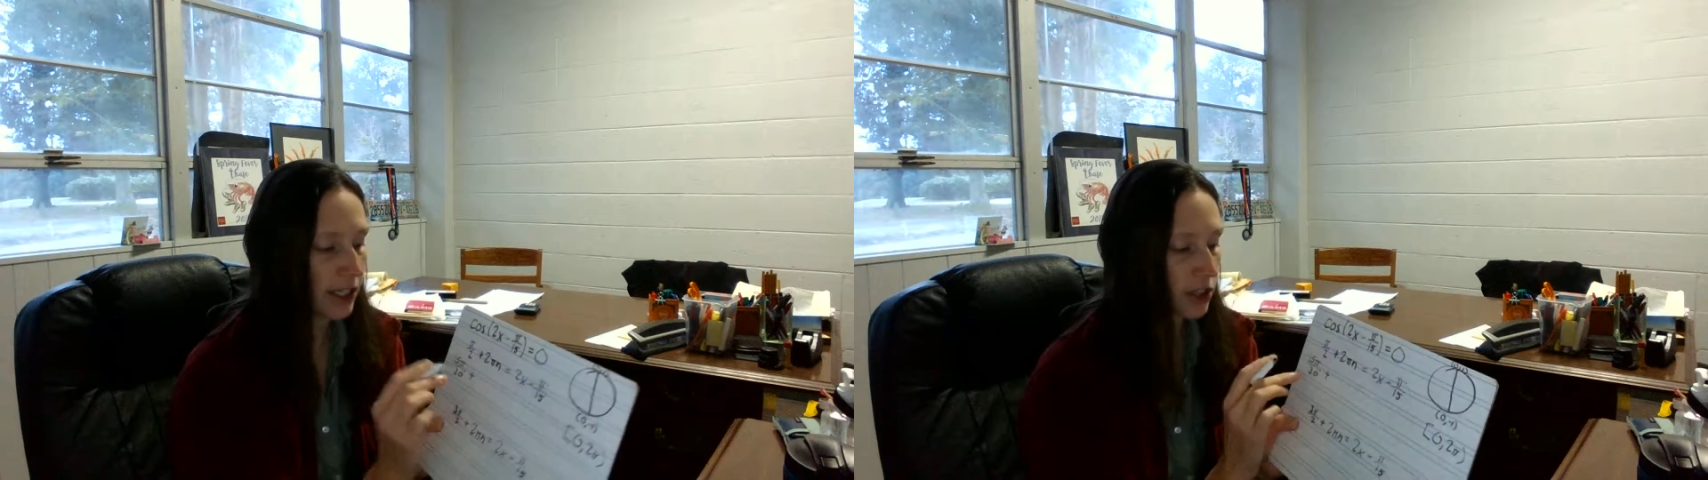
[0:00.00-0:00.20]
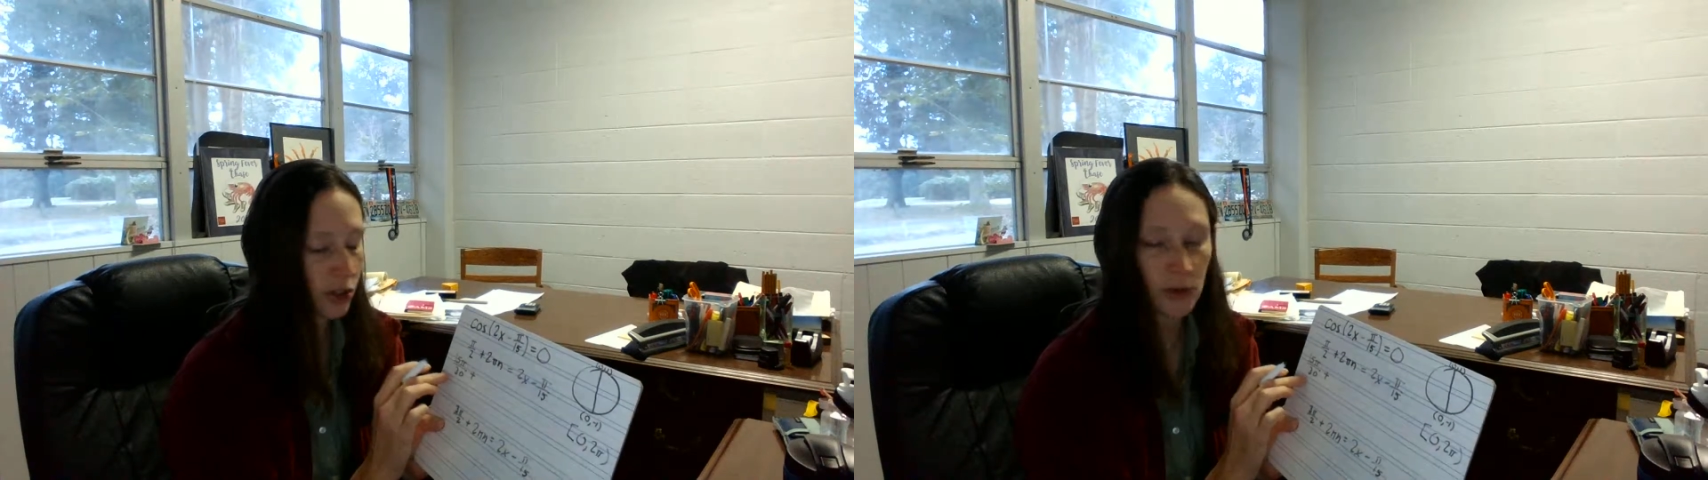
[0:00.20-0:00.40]

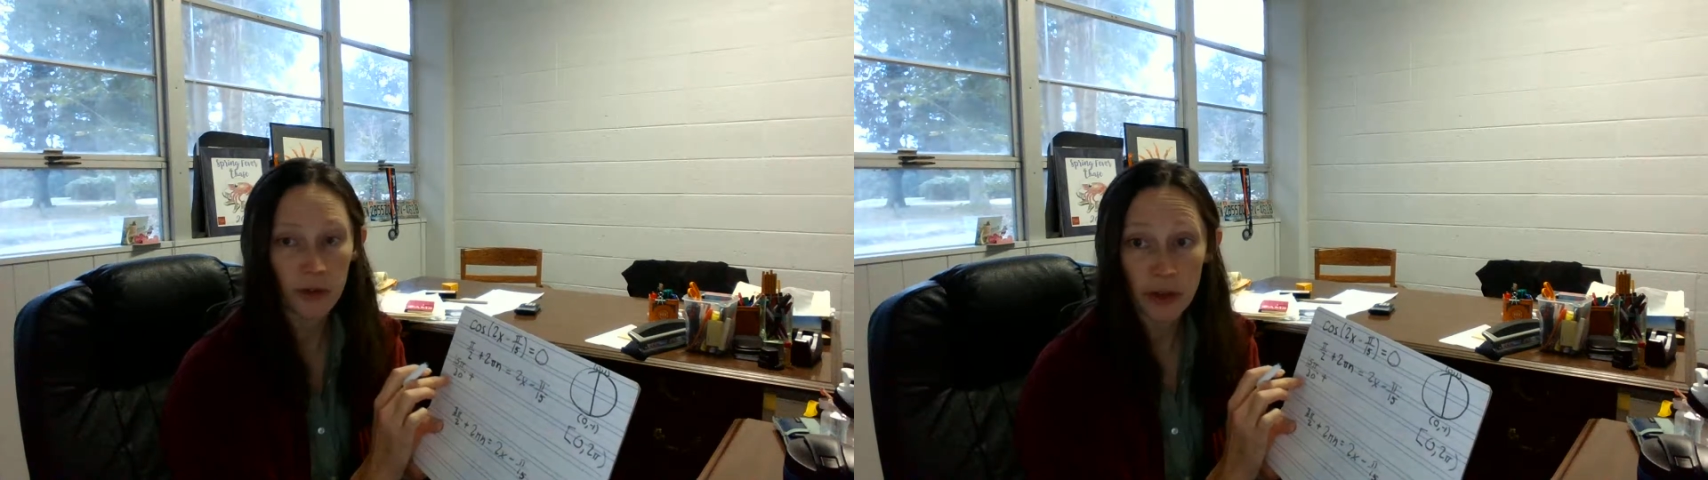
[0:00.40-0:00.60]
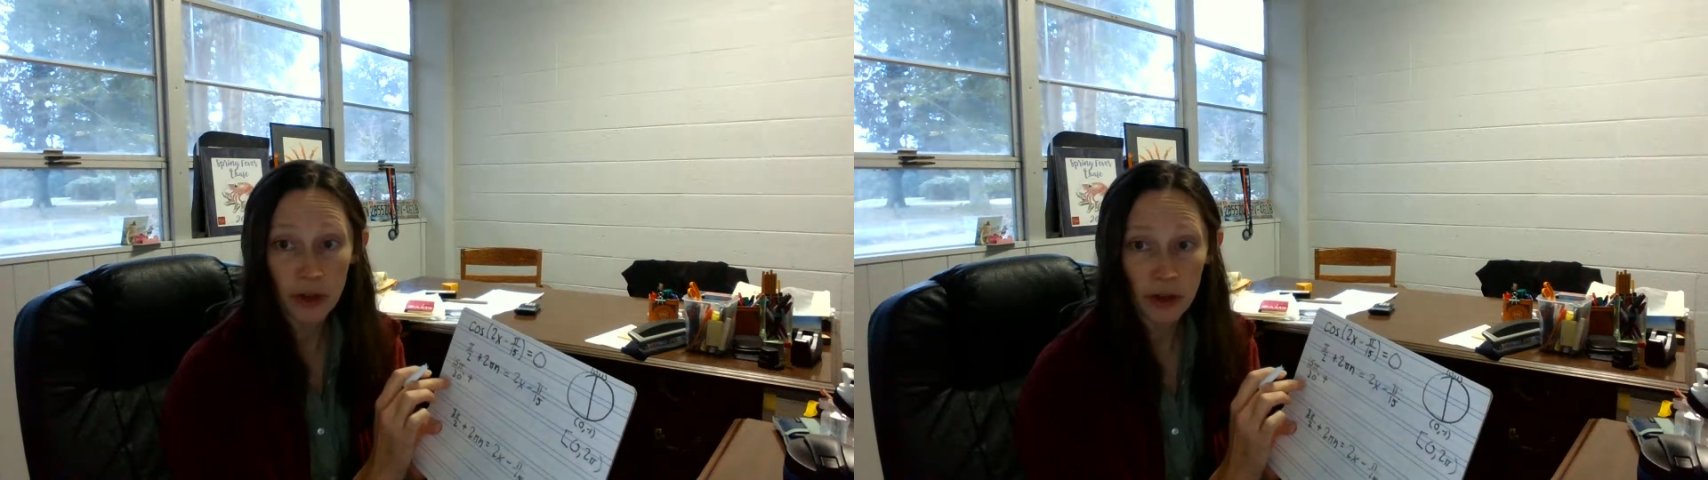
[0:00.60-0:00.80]
in terms of
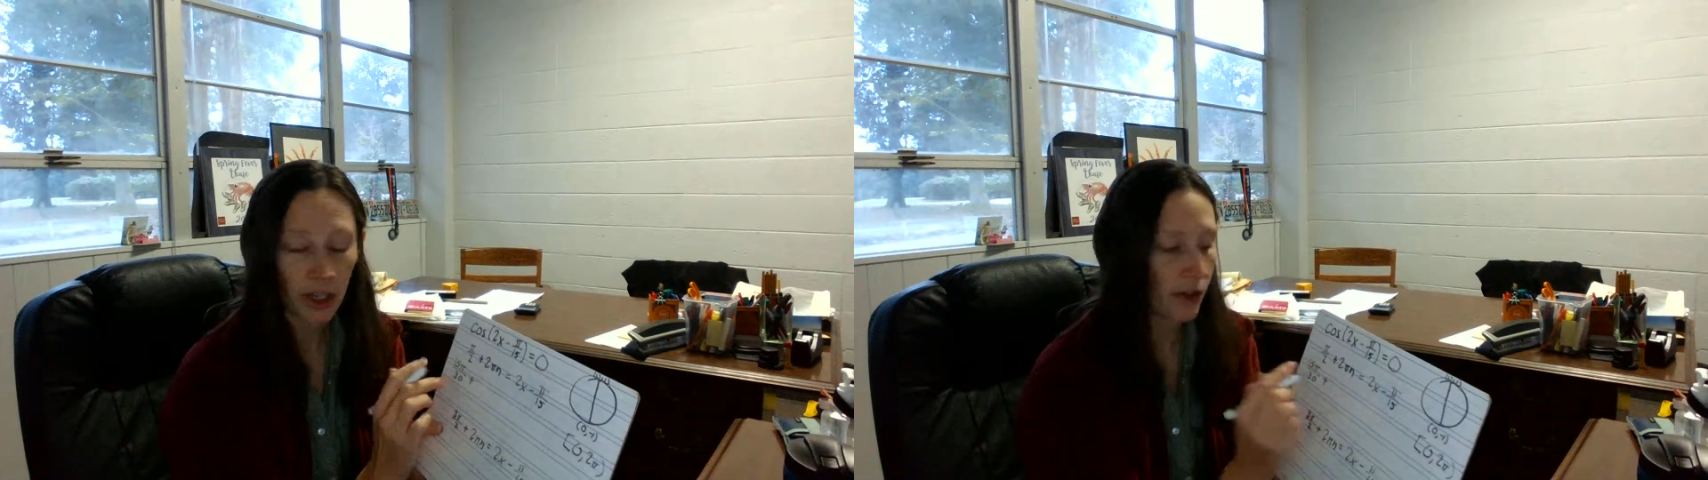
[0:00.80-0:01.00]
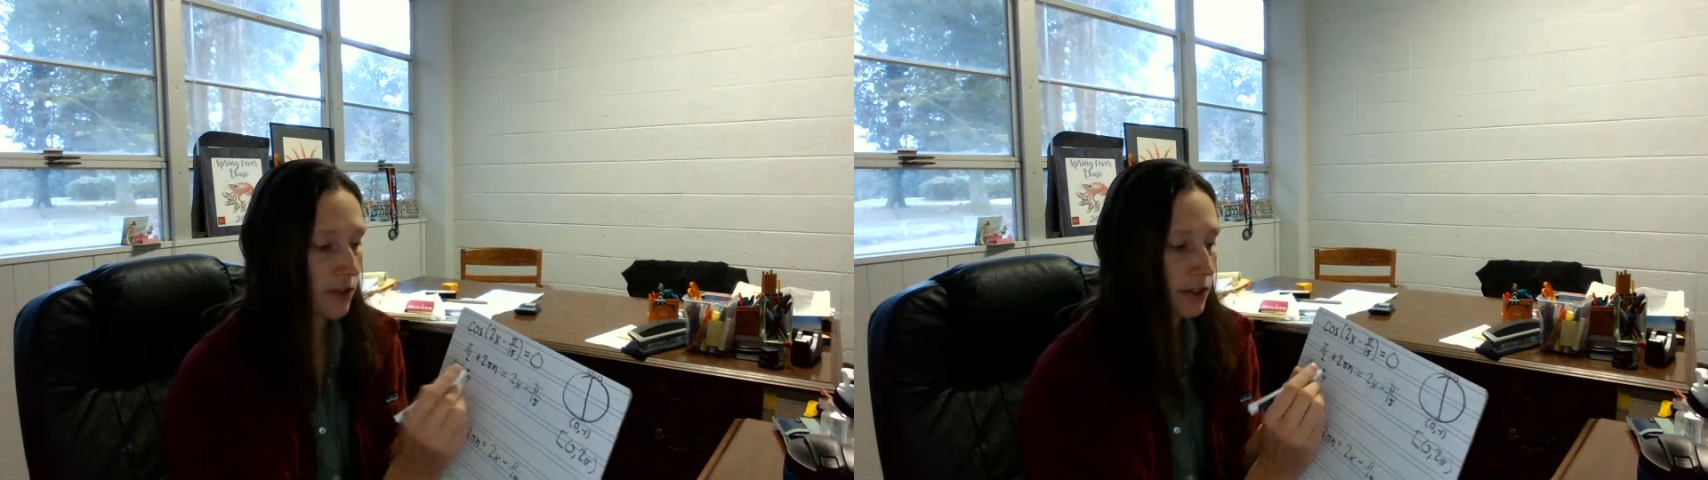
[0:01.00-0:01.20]

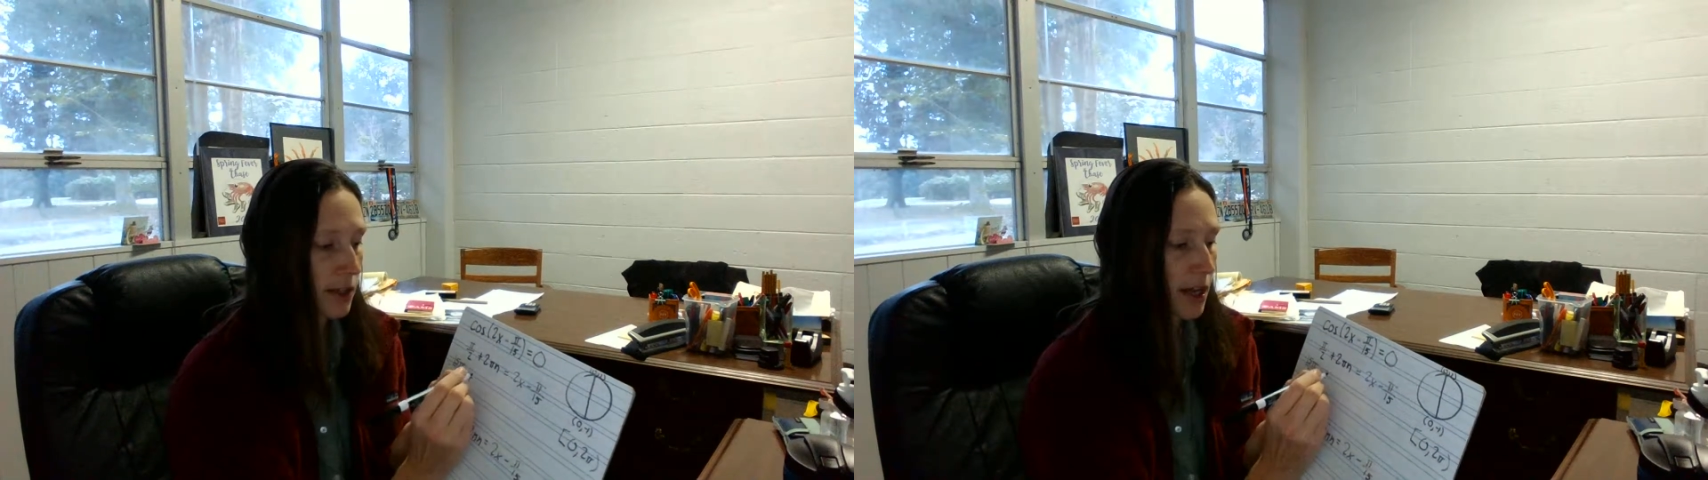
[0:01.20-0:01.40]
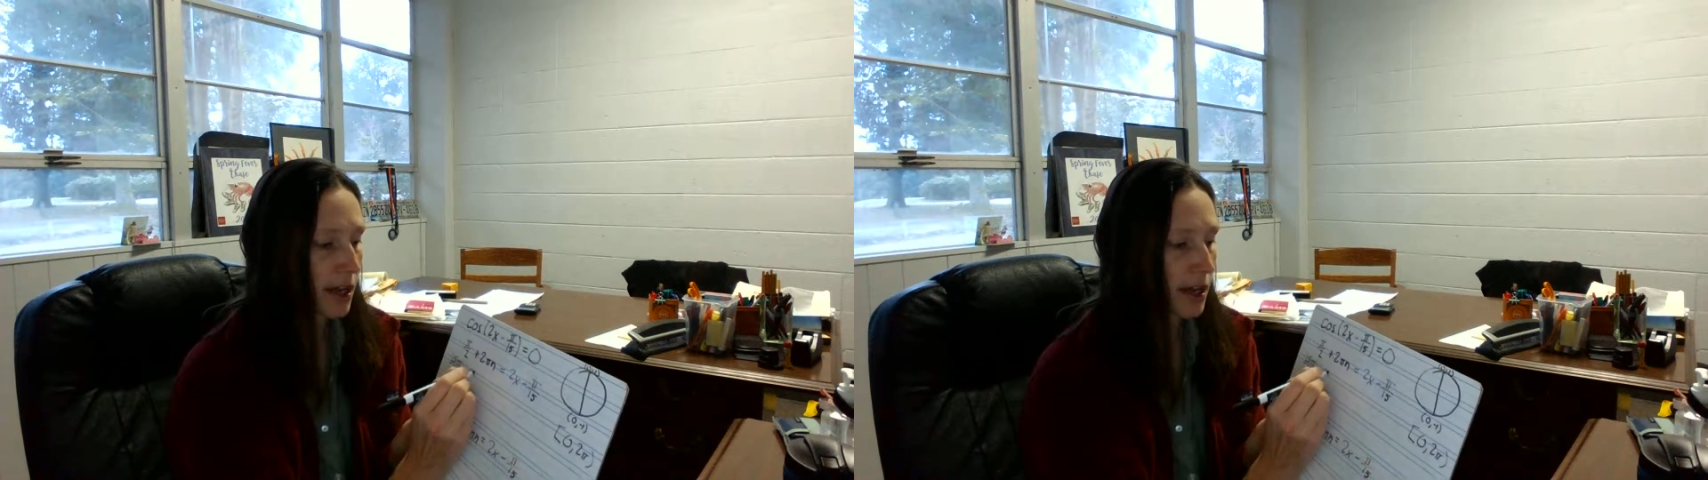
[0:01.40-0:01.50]
30ths,